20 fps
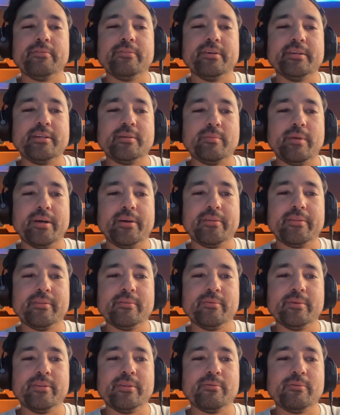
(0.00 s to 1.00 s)
own foot in your
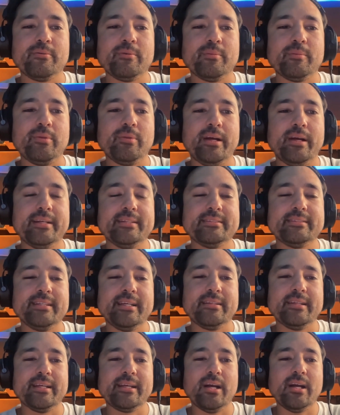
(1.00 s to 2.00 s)
mouth with your reply
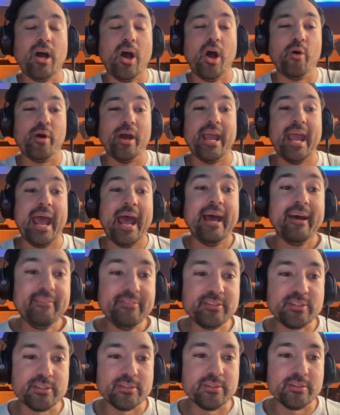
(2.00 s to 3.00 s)
saying like, oh, I
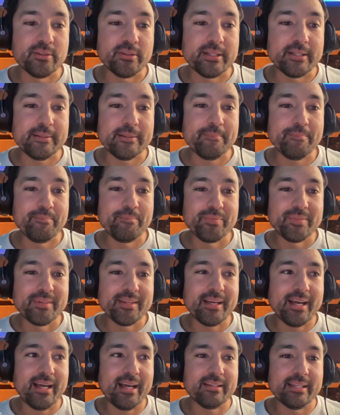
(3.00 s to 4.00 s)
have to do it.
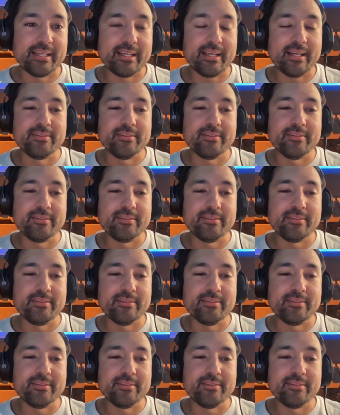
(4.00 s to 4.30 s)
Like,